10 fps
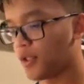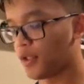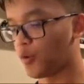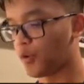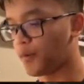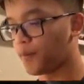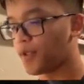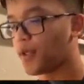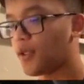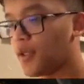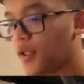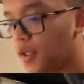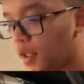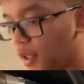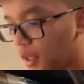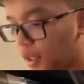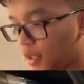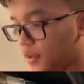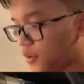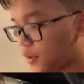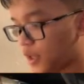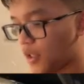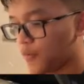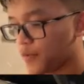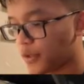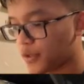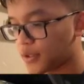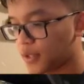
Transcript: Anyway, starting off with Darkest